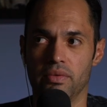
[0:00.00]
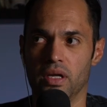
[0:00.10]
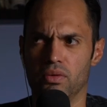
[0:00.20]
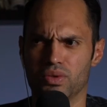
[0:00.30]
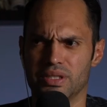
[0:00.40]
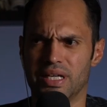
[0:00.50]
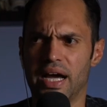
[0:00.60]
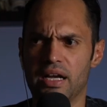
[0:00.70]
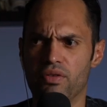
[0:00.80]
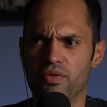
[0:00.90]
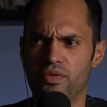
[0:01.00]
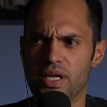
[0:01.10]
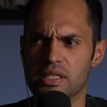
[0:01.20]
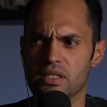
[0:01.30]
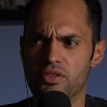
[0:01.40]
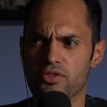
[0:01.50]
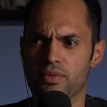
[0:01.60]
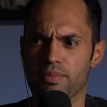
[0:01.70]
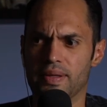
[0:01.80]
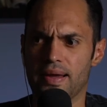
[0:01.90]
it was kind of offensive,
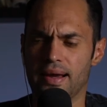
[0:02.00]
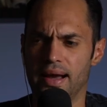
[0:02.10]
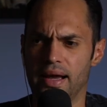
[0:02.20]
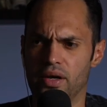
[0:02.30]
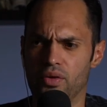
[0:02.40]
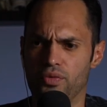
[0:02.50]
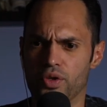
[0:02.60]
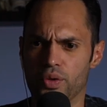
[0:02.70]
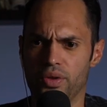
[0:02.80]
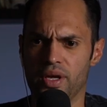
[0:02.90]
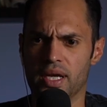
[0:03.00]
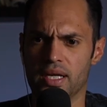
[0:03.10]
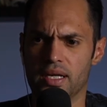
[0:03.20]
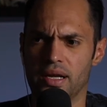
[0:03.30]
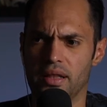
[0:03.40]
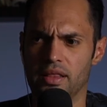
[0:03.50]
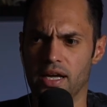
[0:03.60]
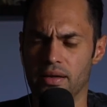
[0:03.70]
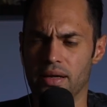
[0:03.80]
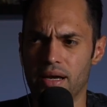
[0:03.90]
but then kind of truth hitting. And I
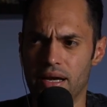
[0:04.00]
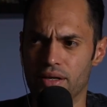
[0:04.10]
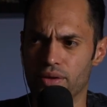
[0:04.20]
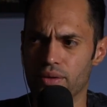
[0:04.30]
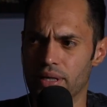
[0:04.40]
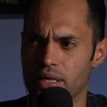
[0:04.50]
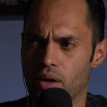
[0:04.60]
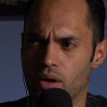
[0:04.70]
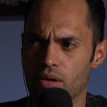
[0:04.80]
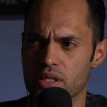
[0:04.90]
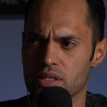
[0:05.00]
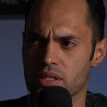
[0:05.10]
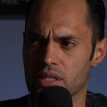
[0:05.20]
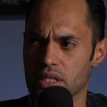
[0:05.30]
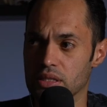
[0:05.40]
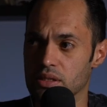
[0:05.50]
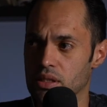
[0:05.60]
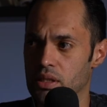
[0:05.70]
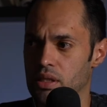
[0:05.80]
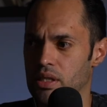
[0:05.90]
thought, yeah, I do like all these things.
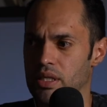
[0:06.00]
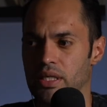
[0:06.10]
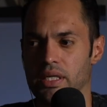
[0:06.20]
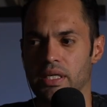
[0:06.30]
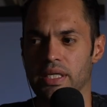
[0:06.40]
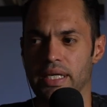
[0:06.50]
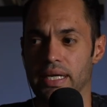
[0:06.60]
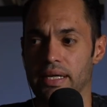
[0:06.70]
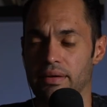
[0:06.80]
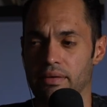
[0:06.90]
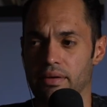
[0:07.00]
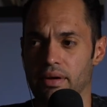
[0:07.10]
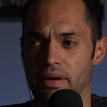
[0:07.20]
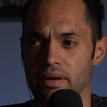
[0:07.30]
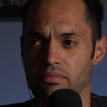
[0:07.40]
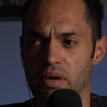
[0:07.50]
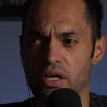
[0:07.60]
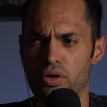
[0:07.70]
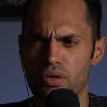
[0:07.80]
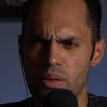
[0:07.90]
And I
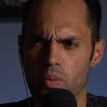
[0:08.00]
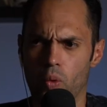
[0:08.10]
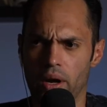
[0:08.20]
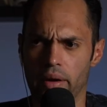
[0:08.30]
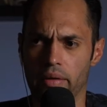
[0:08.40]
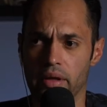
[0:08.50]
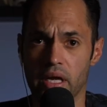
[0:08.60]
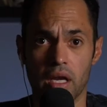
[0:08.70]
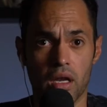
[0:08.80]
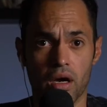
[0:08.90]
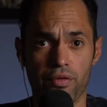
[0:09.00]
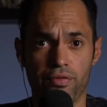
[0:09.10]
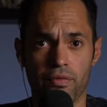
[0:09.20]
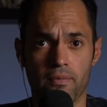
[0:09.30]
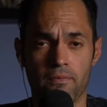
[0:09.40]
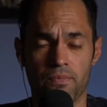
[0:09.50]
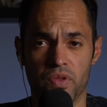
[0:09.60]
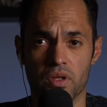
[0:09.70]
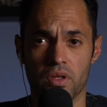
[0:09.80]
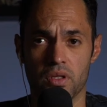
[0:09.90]
do them well enough
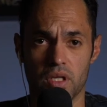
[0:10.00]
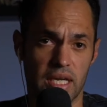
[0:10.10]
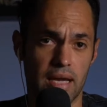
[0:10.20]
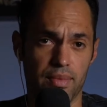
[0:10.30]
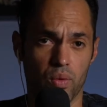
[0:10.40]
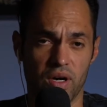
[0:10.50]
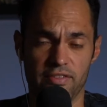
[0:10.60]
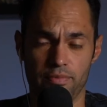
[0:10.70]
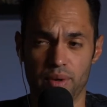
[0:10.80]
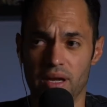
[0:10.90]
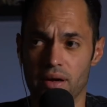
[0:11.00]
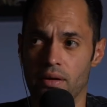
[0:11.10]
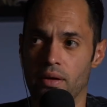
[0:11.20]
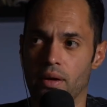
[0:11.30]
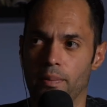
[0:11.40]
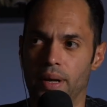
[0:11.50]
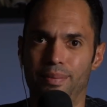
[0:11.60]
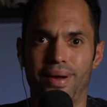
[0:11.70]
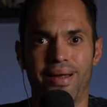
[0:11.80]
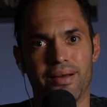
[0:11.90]
to get me where I've been, but
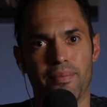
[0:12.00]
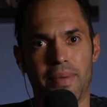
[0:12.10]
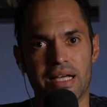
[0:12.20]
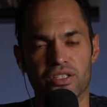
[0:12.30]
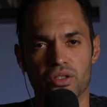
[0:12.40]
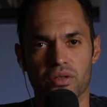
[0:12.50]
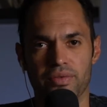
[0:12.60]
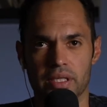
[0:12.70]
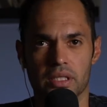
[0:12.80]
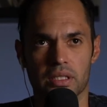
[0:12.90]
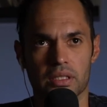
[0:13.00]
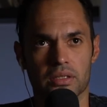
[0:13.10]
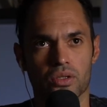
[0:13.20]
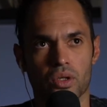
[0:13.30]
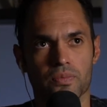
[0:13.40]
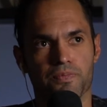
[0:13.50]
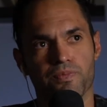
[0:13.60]
I'm not a master of anything. So